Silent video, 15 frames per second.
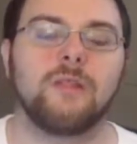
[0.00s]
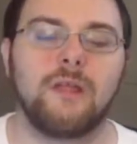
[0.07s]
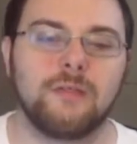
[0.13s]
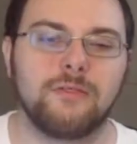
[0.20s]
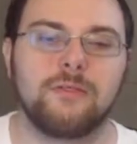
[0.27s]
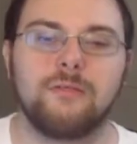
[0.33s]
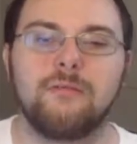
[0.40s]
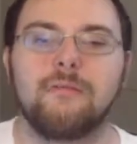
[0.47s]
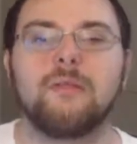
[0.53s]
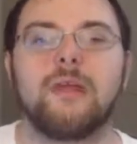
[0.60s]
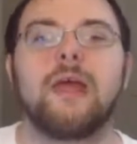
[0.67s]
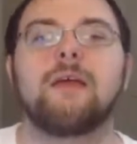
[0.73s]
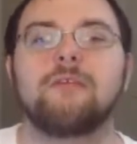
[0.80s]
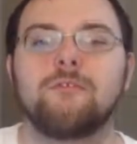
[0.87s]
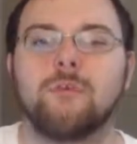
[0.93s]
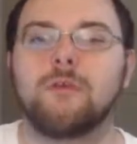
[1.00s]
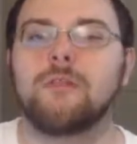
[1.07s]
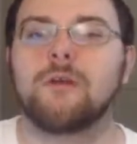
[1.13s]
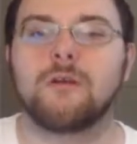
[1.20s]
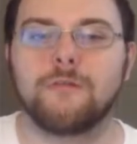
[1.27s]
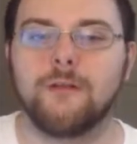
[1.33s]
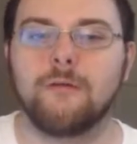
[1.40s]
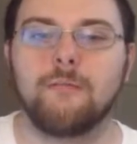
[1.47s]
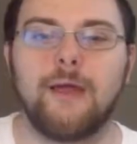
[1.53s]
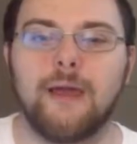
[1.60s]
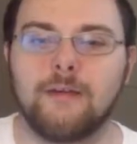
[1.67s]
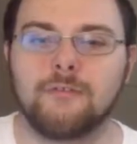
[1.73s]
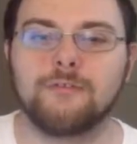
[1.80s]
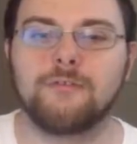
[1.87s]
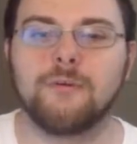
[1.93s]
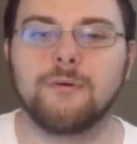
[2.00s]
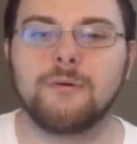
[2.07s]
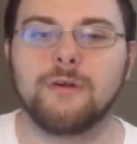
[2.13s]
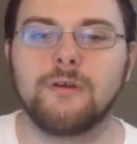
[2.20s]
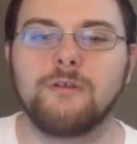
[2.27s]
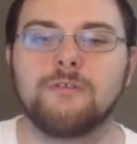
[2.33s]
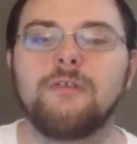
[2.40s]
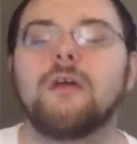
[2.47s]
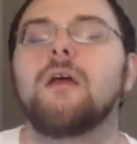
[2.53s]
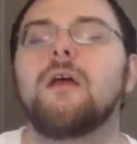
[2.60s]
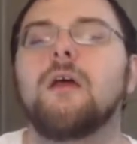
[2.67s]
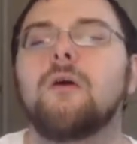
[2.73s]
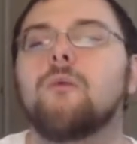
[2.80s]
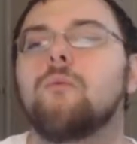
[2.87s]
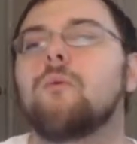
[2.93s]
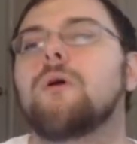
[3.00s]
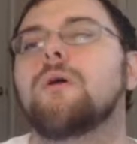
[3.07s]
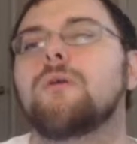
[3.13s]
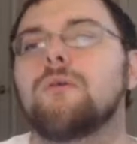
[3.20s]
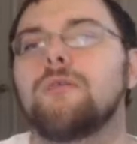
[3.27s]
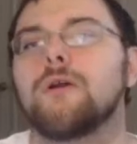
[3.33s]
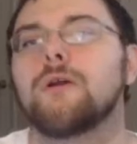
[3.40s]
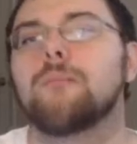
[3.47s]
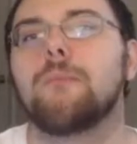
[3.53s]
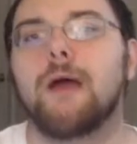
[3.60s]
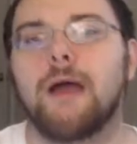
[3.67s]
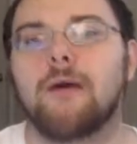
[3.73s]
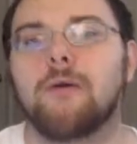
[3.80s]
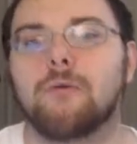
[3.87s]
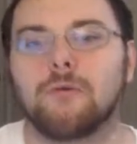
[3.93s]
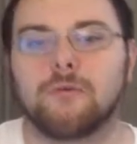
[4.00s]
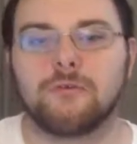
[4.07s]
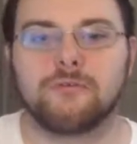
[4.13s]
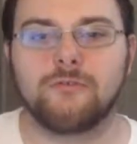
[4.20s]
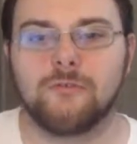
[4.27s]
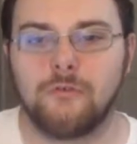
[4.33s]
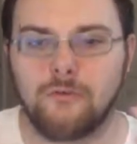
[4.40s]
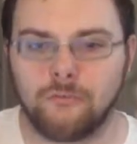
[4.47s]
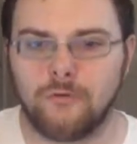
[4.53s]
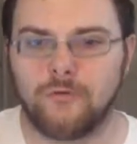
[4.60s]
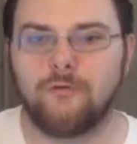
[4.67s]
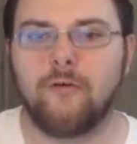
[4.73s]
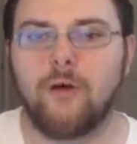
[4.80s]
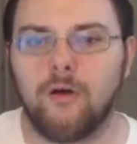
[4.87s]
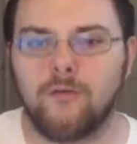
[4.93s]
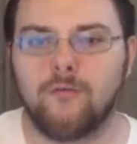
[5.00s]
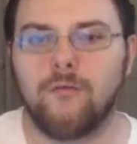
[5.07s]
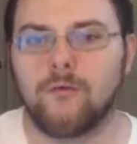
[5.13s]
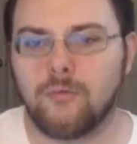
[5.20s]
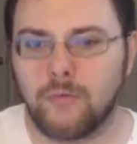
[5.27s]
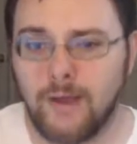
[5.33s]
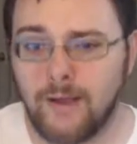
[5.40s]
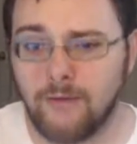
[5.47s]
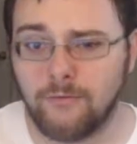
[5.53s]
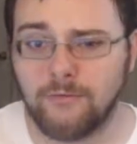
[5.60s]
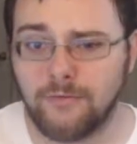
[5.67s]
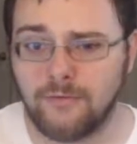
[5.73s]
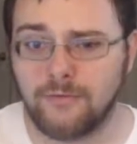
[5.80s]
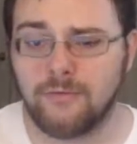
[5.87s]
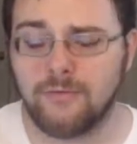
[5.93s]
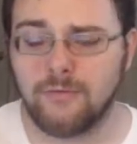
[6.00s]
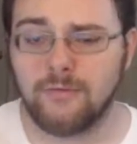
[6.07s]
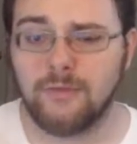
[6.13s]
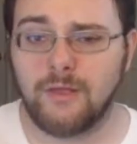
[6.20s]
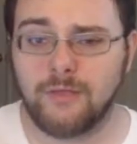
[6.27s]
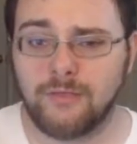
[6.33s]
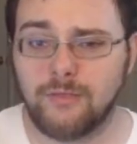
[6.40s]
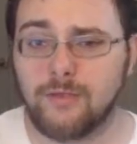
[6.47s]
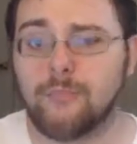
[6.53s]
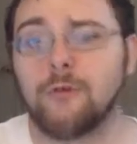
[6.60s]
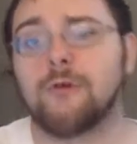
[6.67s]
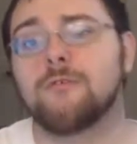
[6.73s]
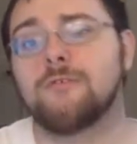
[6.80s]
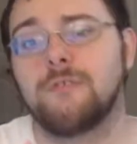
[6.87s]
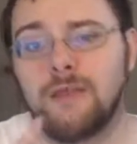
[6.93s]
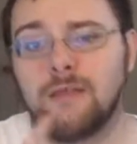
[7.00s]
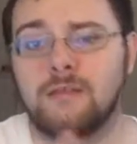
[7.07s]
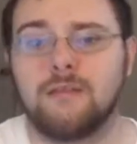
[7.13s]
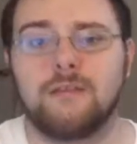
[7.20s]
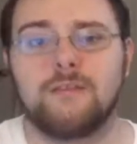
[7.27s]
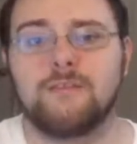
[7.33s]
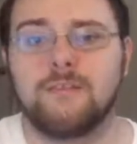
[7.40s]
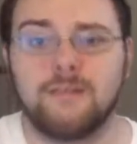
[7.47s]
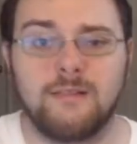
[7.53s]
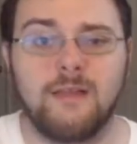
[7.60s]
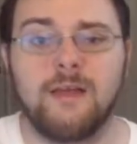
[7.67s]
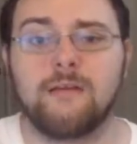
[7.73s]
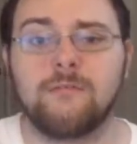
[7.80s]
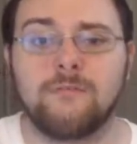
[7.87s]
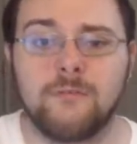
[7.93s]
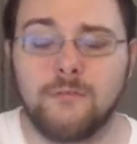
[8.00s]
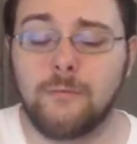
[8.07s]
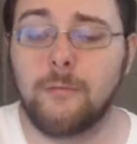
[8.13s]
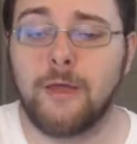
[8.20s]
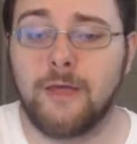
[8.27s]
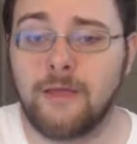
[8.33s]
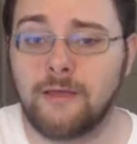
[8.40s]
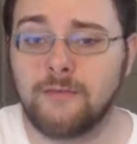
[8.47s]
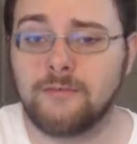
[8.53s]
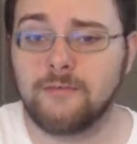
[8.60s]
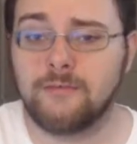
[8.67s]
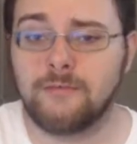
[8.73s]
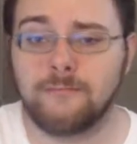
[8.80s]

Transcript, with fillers: Like, as we learn their backstories, will their powers revolve around, like, their personalities and lives of the past?